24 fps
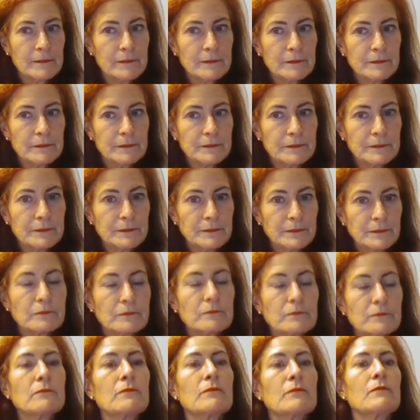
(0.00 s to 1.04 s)

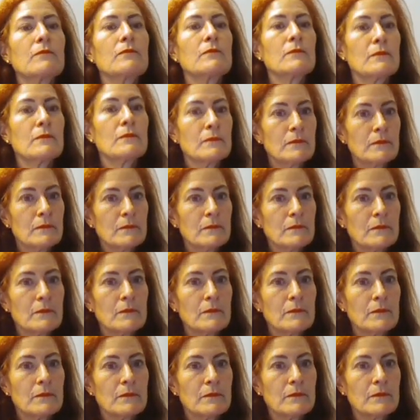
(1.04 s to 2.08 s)

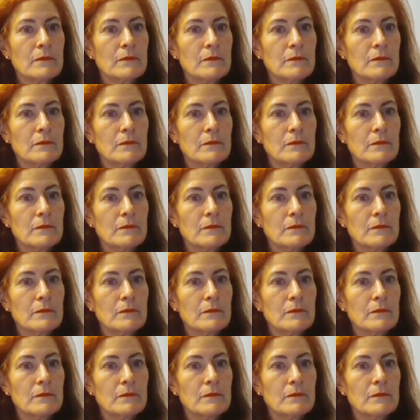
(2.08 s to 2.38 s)
This person isn't speaking.